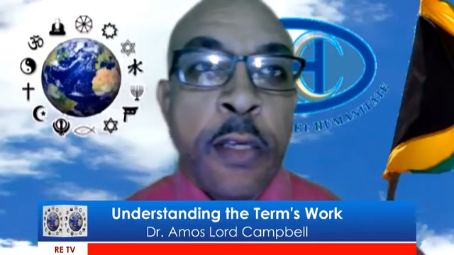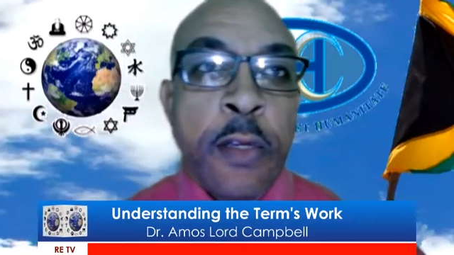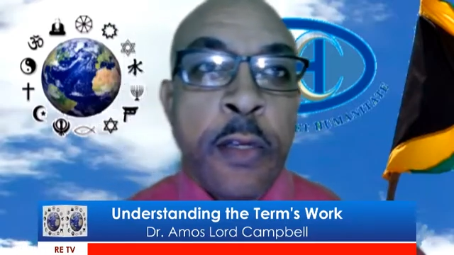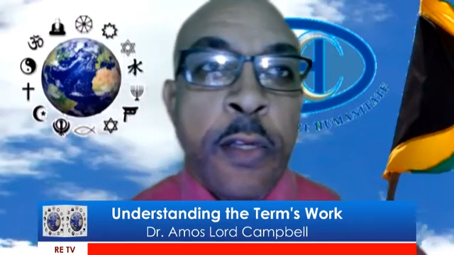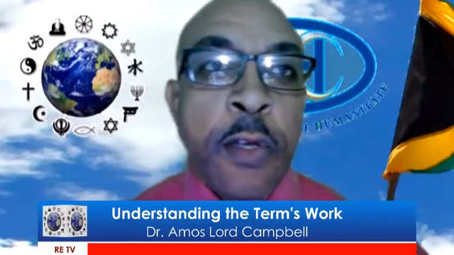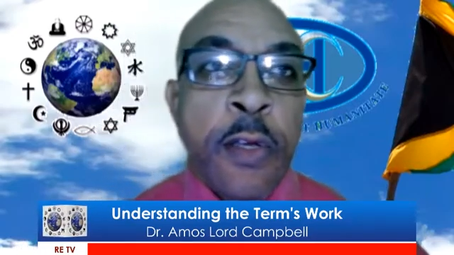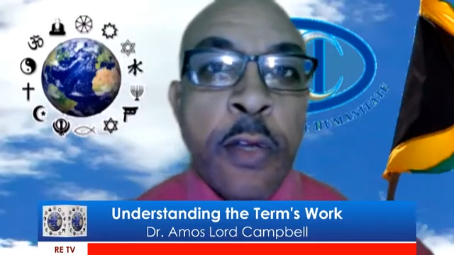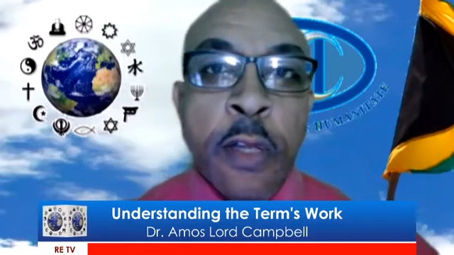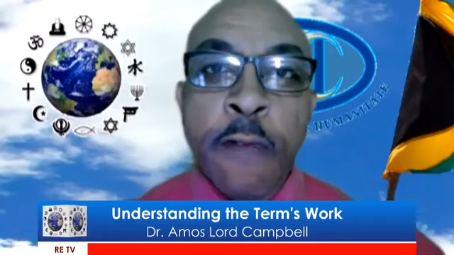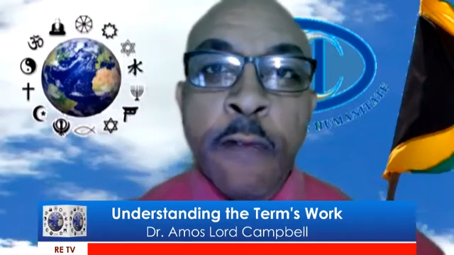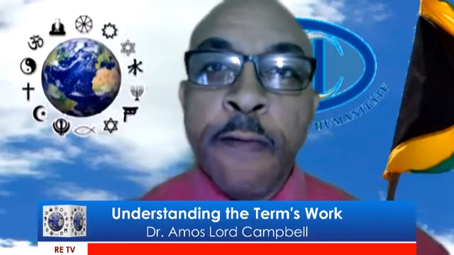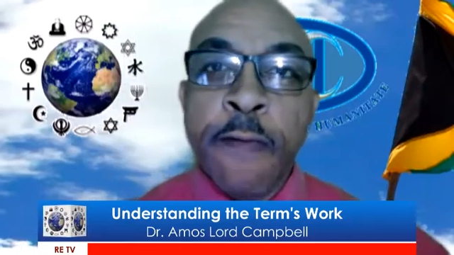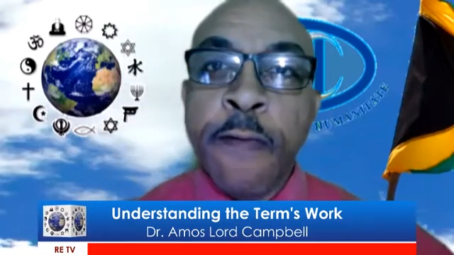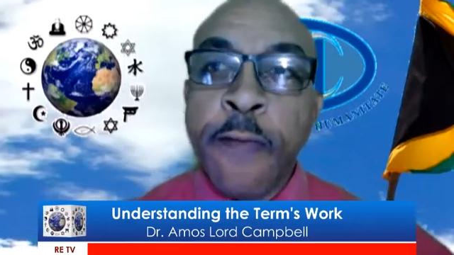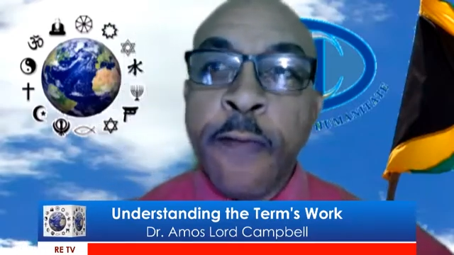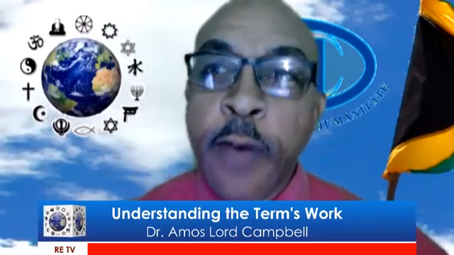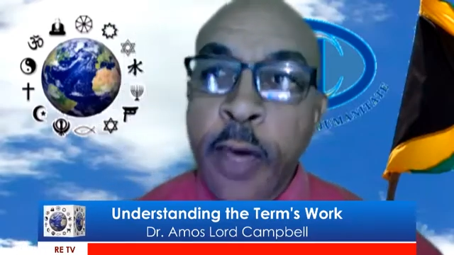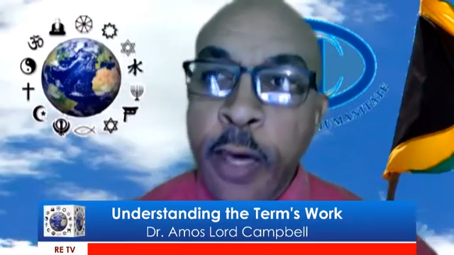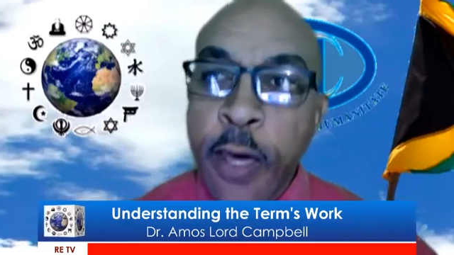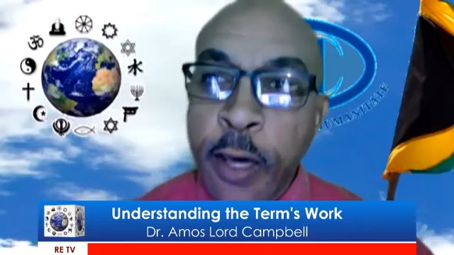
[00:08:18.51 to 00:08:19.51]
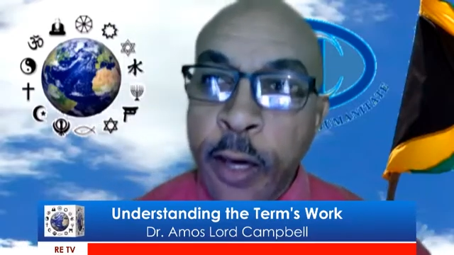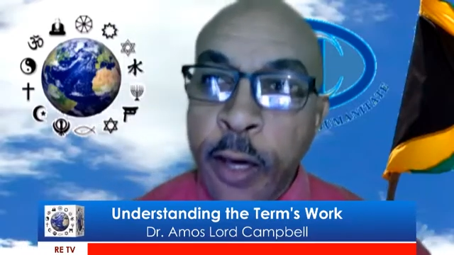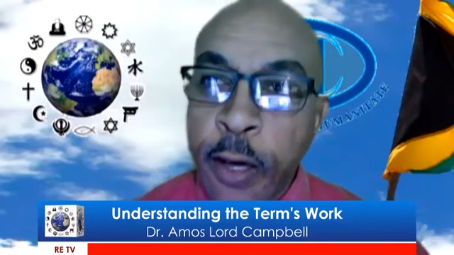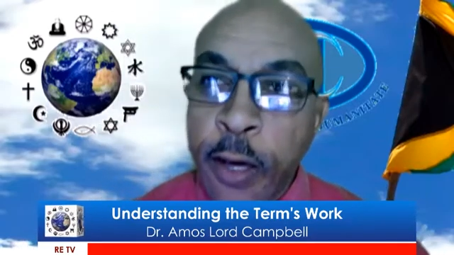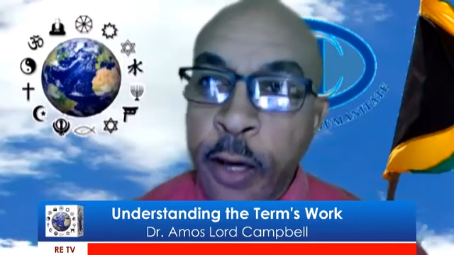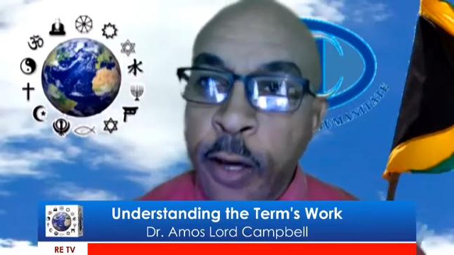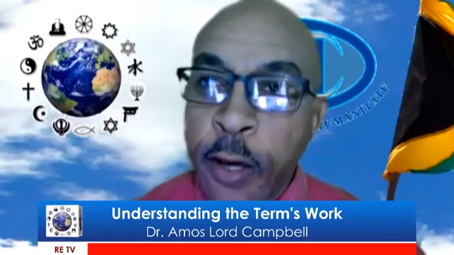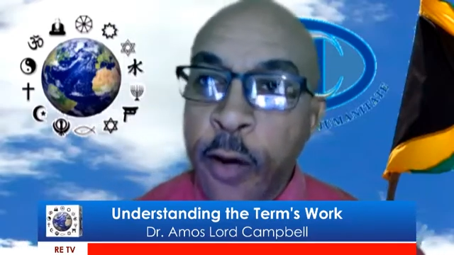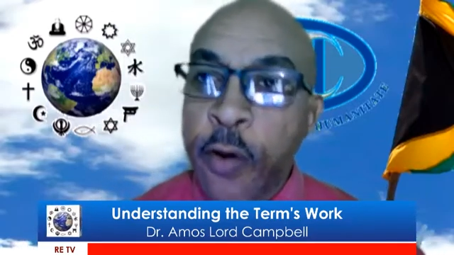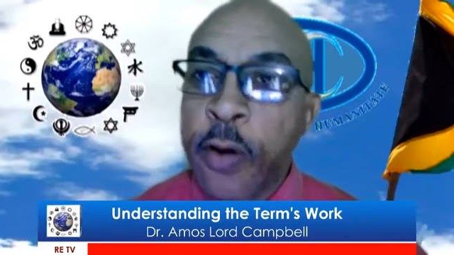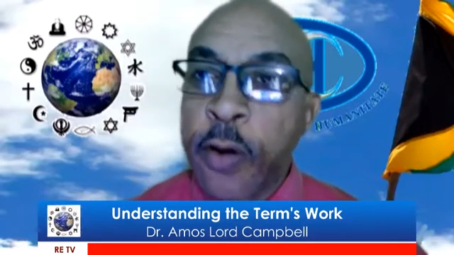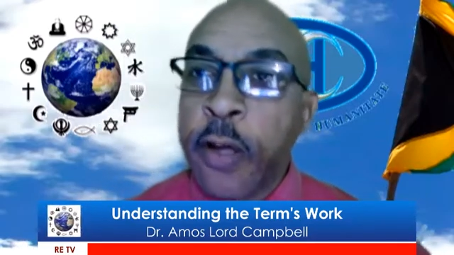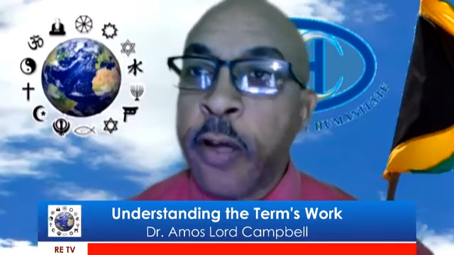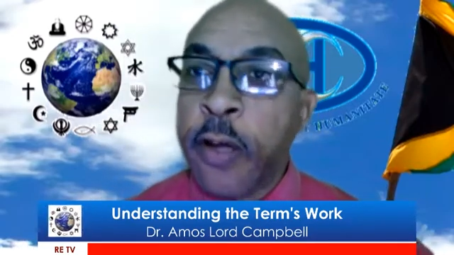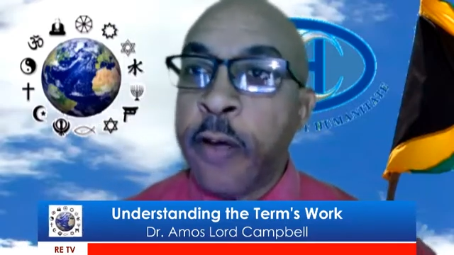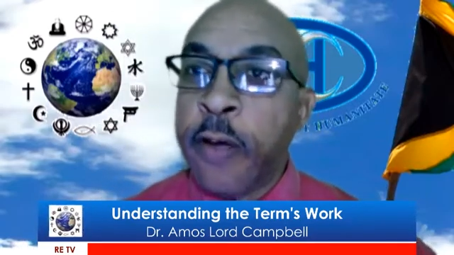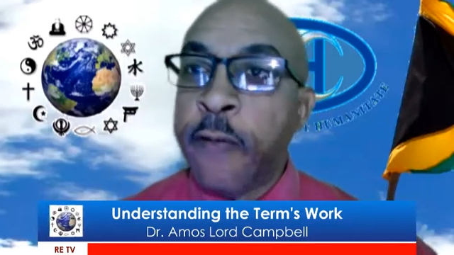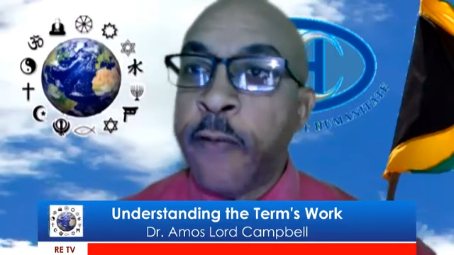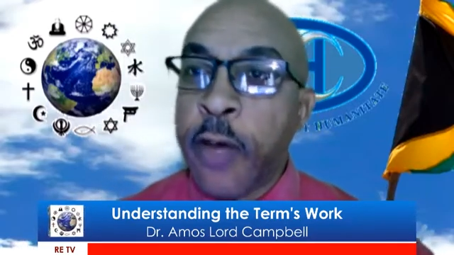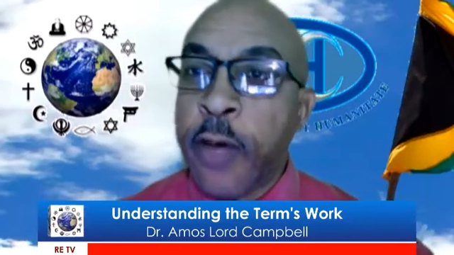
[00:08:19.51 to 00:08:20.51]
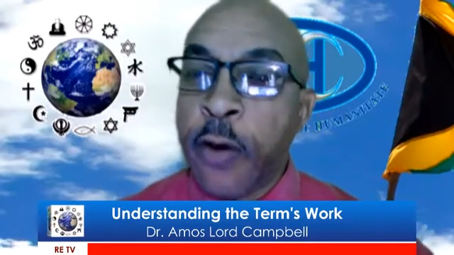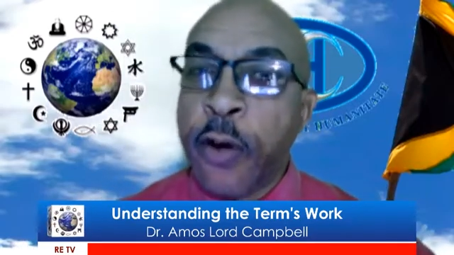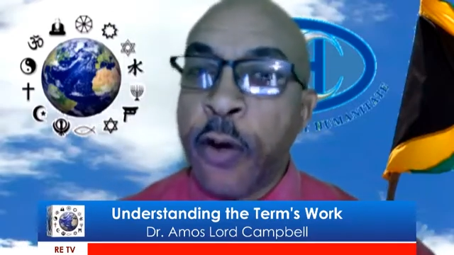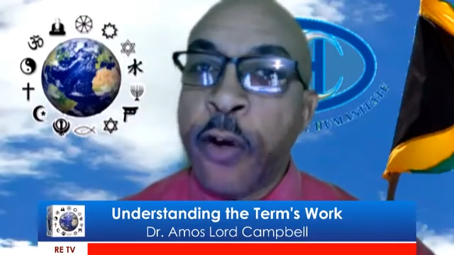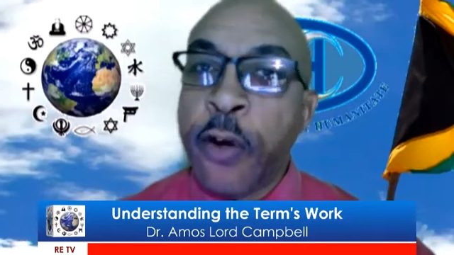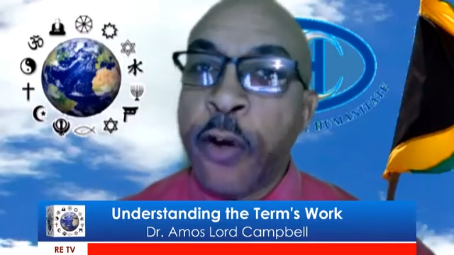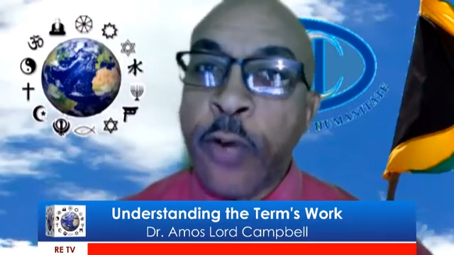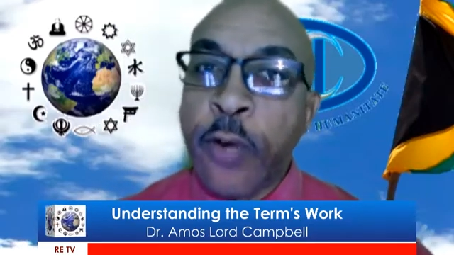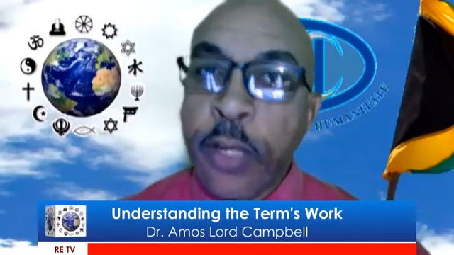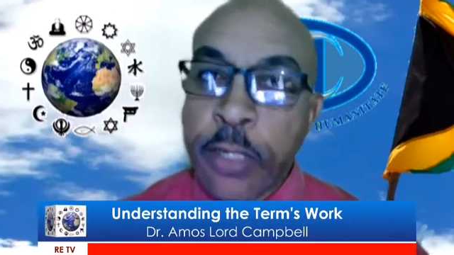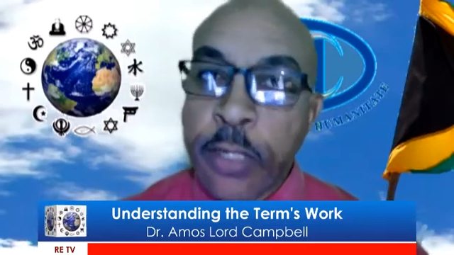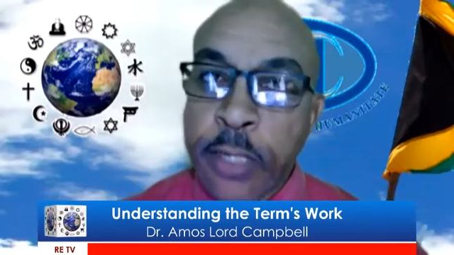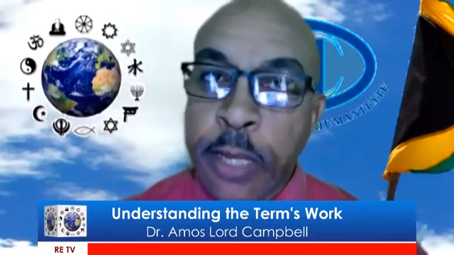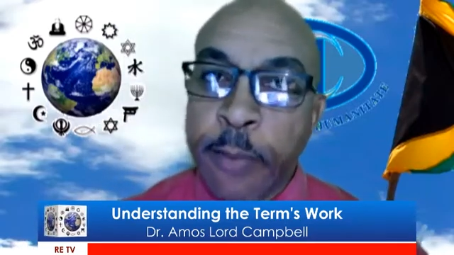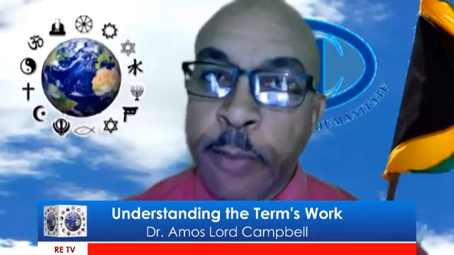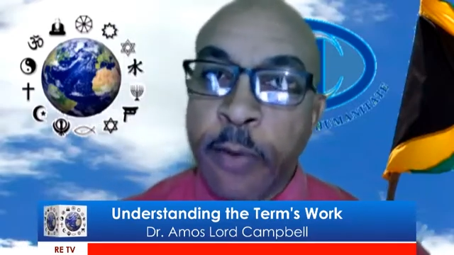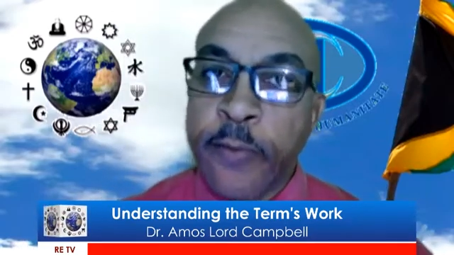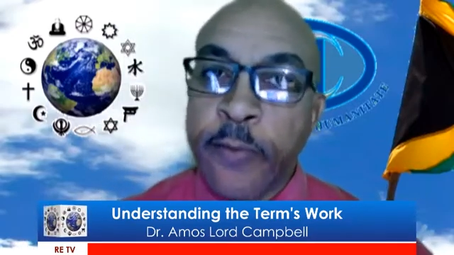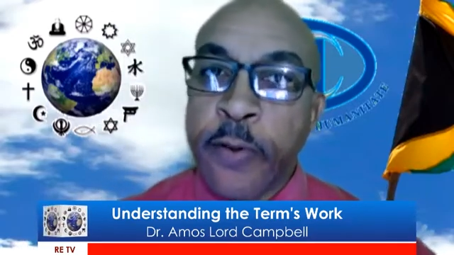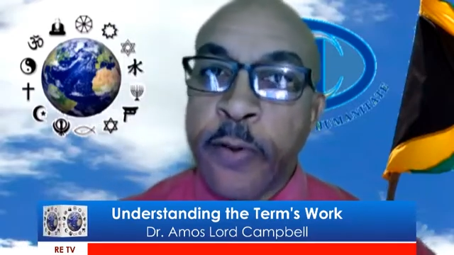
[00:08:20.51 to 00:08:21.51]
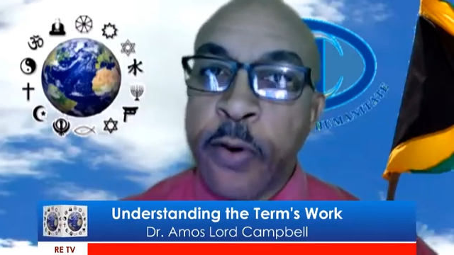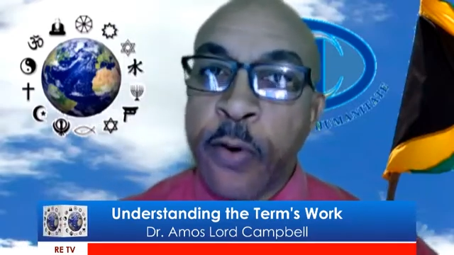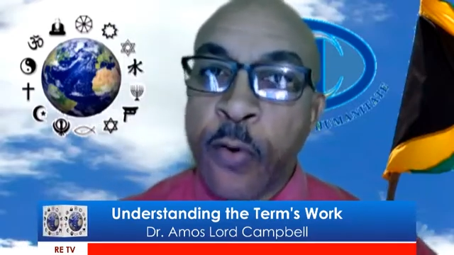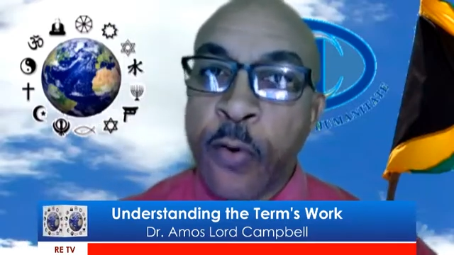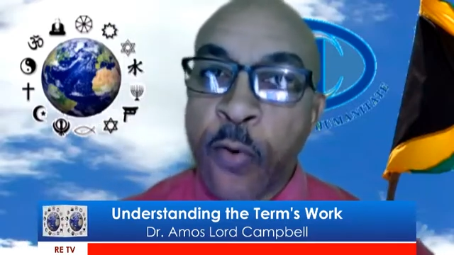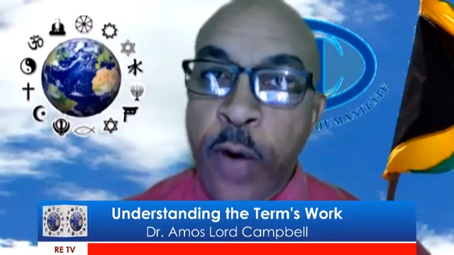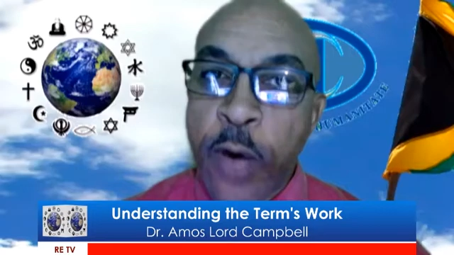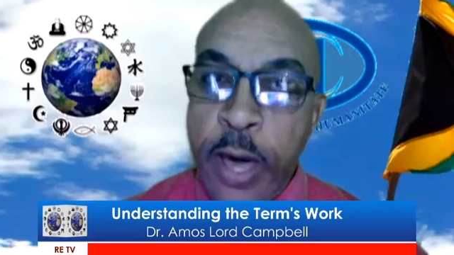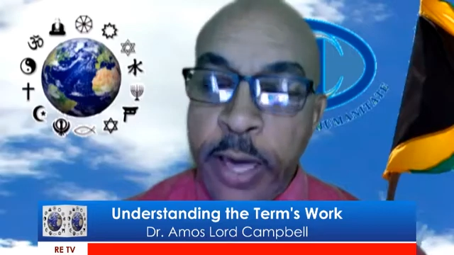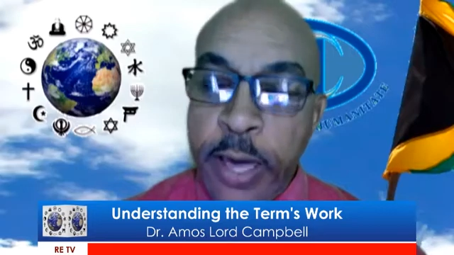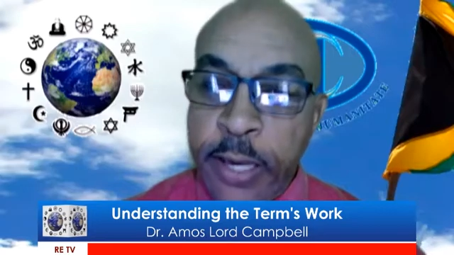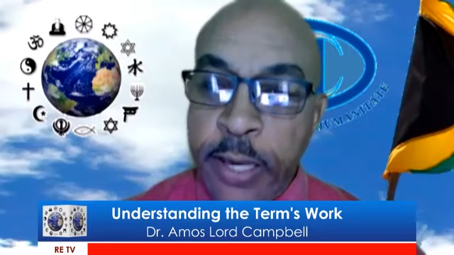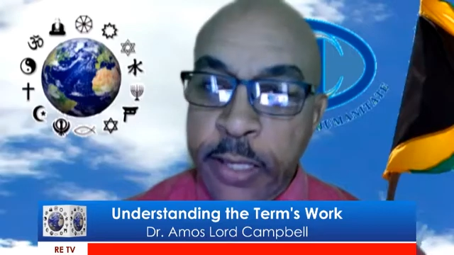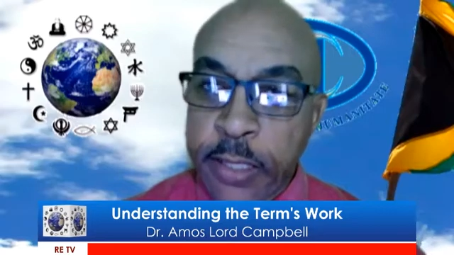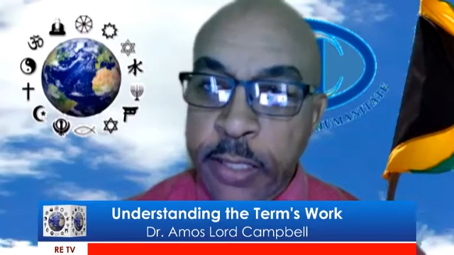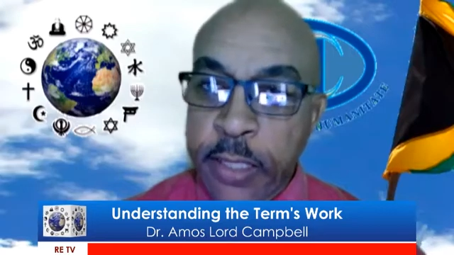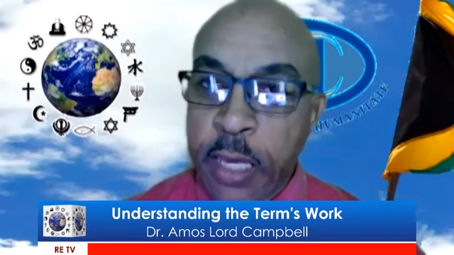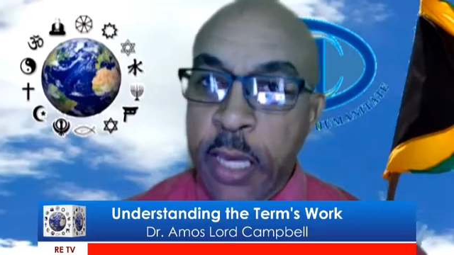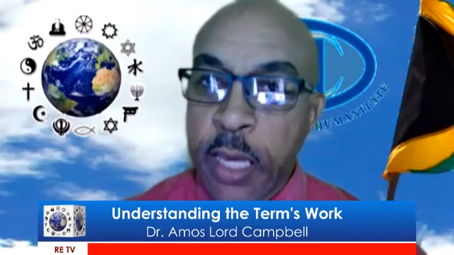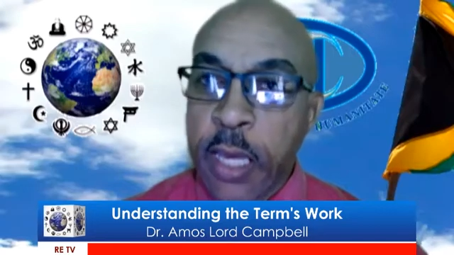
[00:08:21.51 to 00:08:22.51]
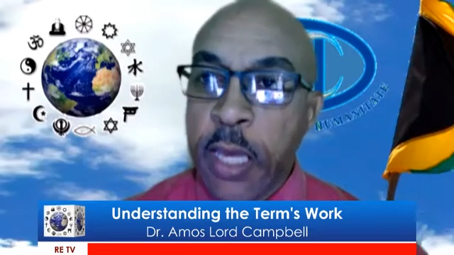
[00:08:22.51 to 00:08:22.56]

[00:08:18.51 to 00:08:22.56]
Doing it very, very reasonable, very wise.